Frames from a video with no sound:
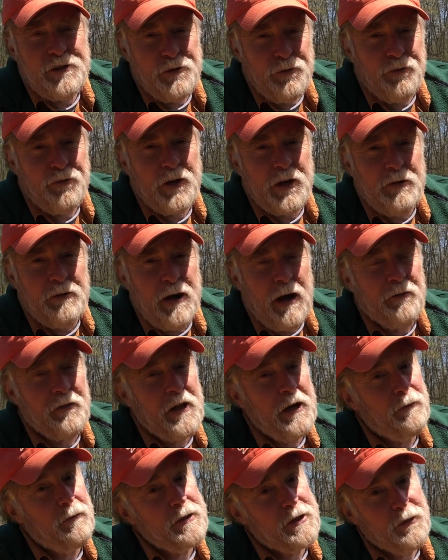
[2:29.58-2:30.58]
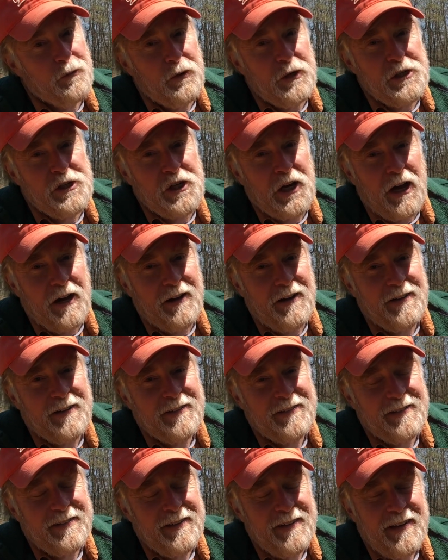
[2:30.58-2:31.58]
you figure out that it was a woodchuck?
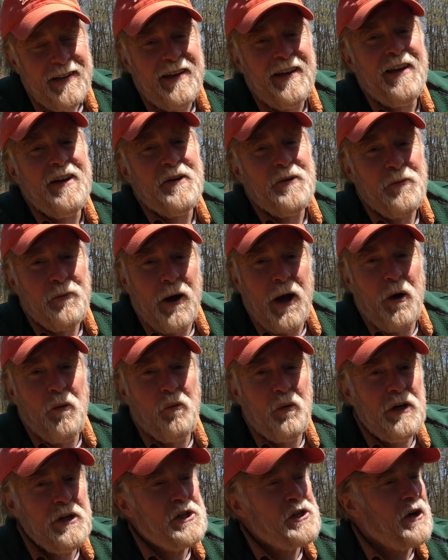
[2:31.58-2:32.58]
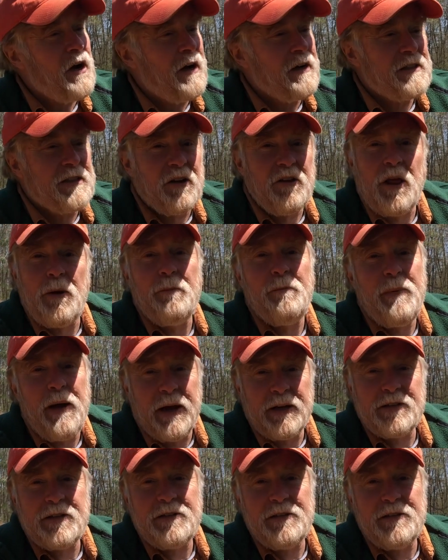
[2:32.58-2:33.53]
Well, woodchucks are the best